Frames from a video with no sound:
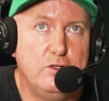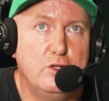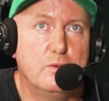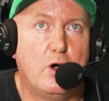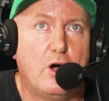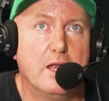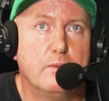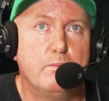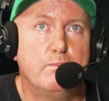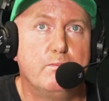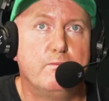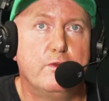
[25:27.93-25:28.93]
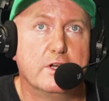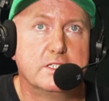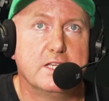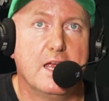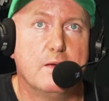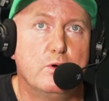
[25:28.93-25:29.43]
you might, for
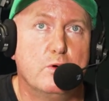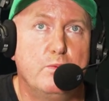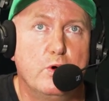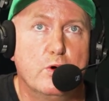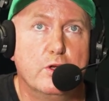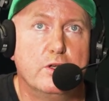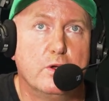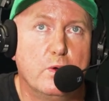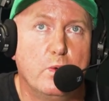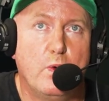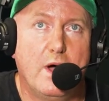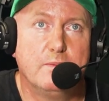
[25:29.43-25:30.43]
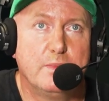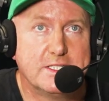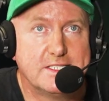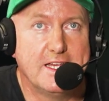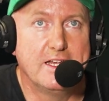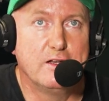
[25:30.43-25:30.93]
example, put
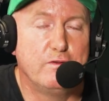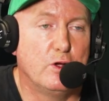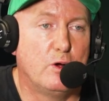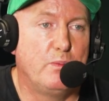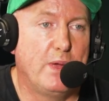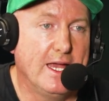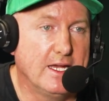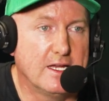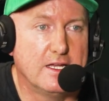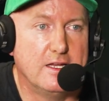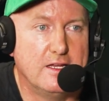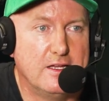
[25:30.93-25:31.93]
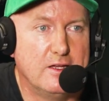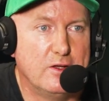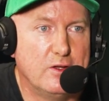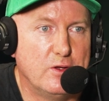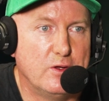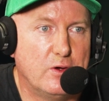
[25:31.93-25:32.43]
1% of your bank
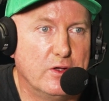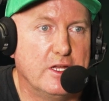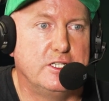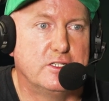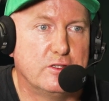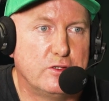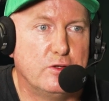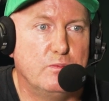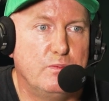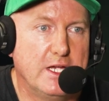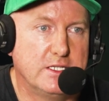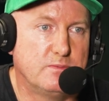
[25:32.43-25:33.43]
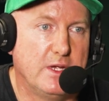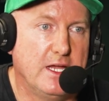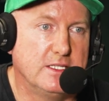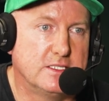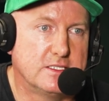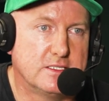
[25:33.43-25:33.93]
on each of the two best
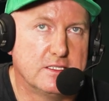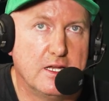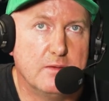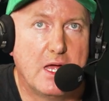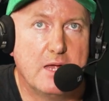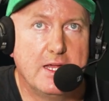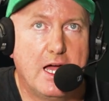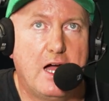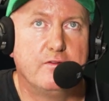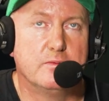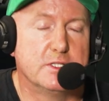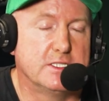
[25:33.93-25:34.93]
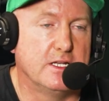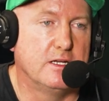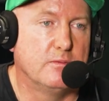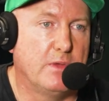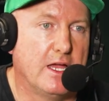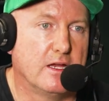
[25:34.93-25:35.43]
bets and maybe half a percent of
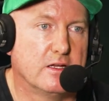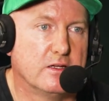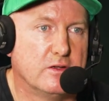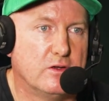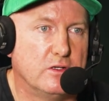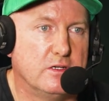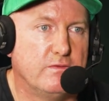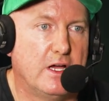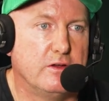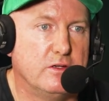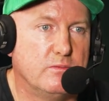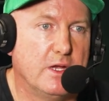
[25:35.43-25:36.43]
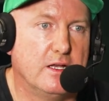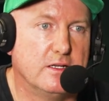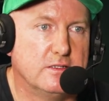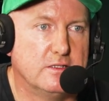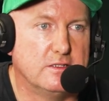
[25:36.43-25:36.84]
your bank on your value bet.